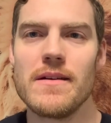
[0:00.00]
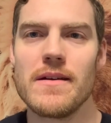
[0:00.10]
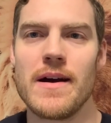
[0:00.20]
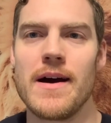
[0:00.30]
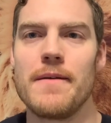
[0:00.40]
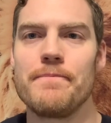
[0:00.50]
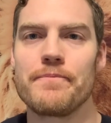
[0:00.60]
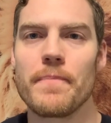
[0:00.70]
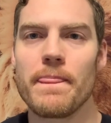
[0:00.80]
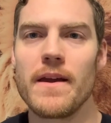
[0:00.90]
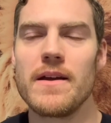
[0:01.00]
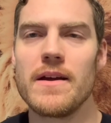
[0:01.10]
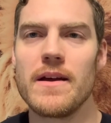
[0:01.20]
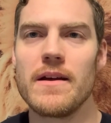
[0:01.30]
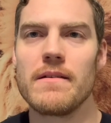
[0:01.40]

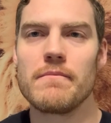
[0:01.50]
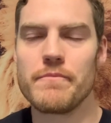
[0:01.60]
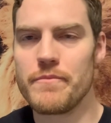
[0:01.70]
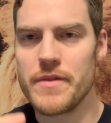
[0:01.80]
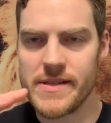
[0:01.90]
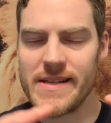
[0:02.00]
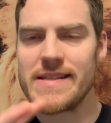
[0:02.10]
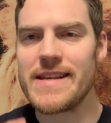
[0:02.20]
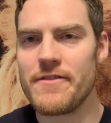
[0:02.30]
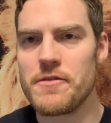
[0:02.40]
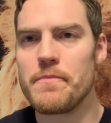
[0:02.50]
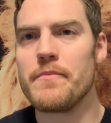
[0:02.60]
The 67th